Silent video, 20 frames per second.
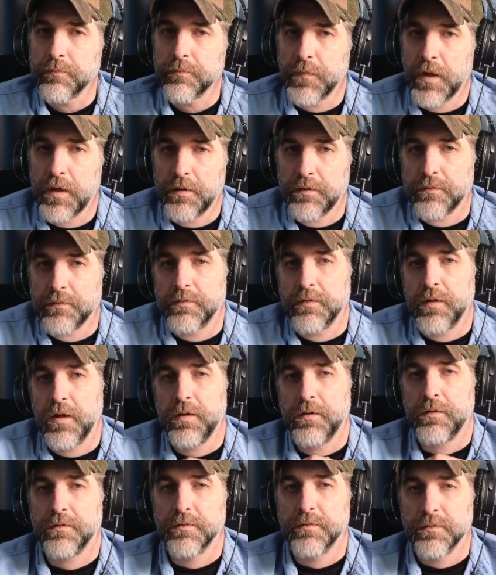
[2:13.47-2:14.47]
Nice,
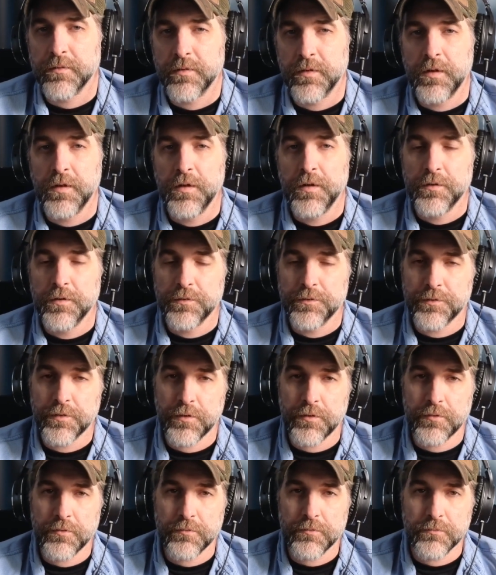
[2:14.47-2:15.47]
nice.
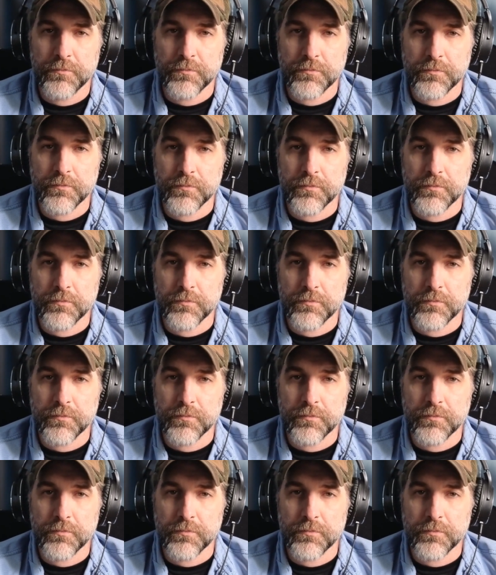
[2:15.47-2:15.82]
So,